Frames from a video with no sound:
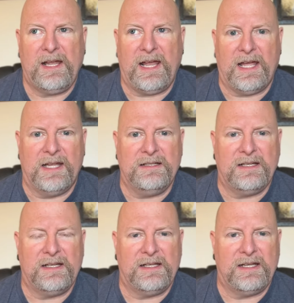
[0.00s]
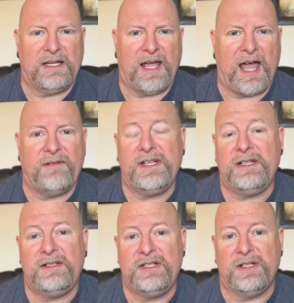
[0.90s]
and uh,
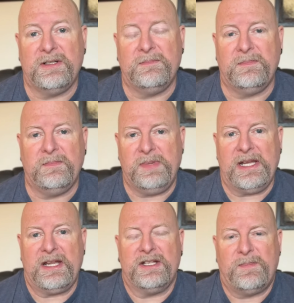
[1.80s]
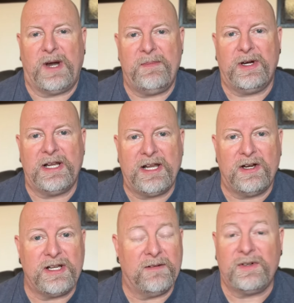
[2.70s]
having to be his primary
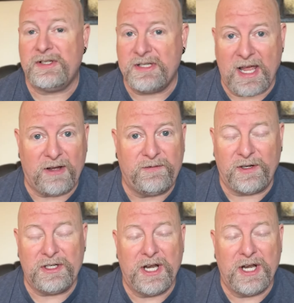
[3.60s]
caregivers now for